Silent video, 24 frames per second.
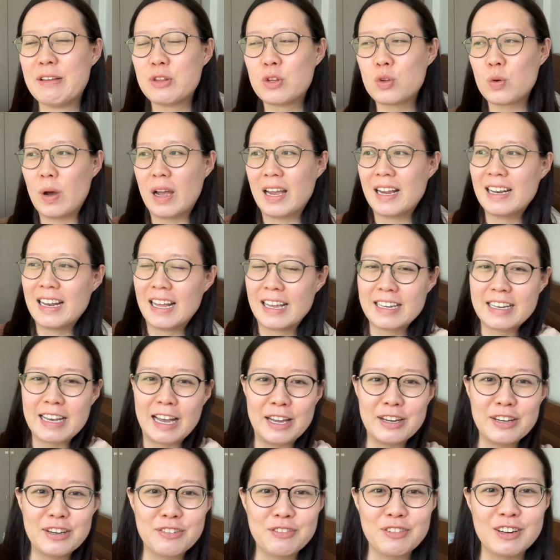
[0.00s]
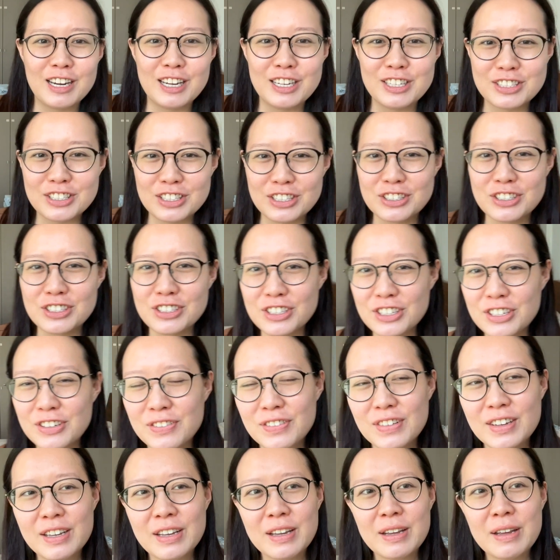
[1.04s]
Twilight kind of relationship,
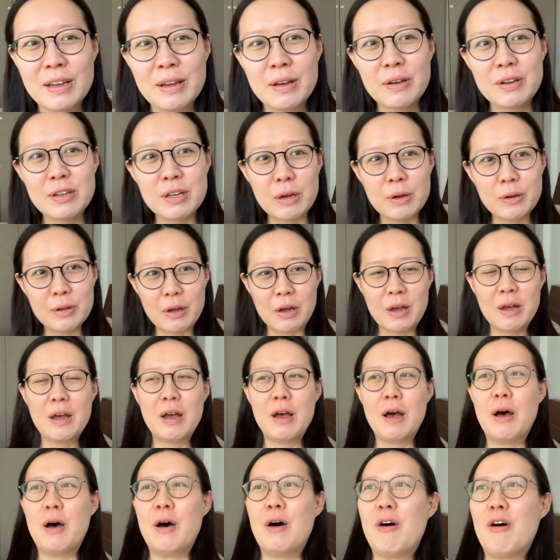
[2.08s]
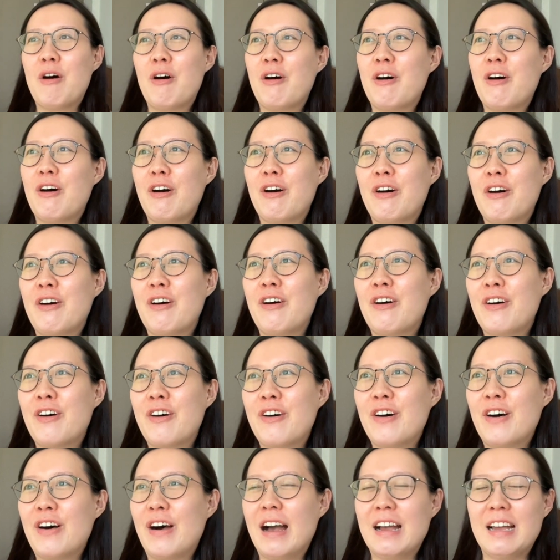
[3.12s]

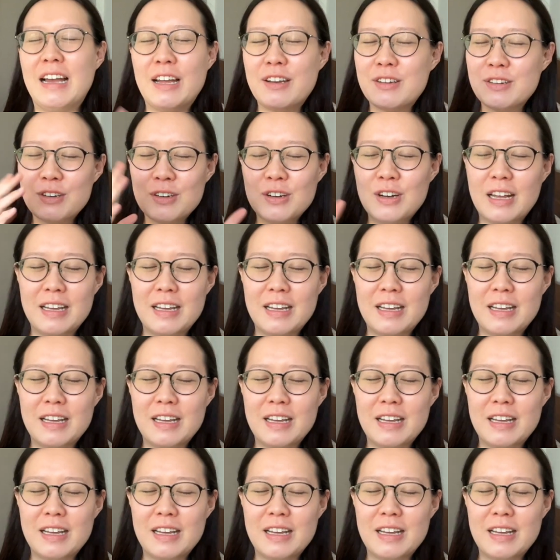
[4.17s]
or I don't know,